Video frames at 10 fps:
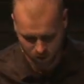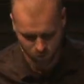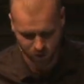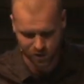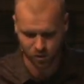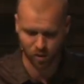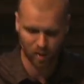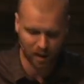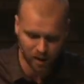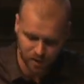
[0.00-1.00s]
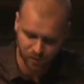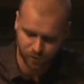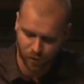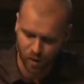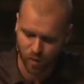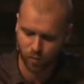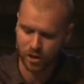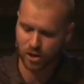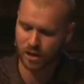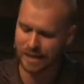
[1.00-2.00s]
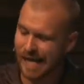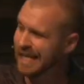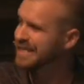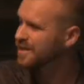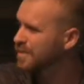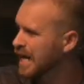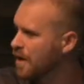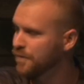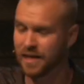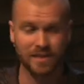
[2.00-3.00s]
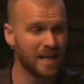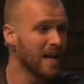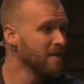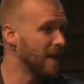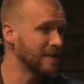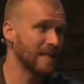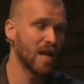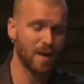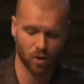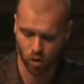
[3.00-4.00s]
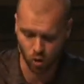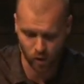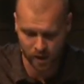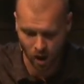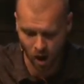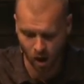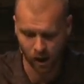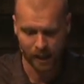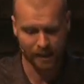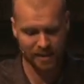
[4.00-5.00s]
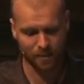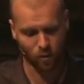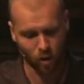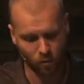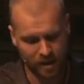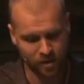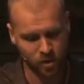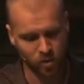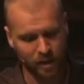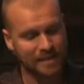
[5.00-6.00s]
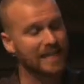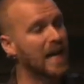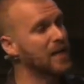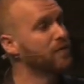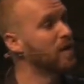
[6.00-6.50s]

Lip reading: of weeks or a reluctant farmer, we should gain some confidence that it's not about who we are, it's not about what we can do, it's not even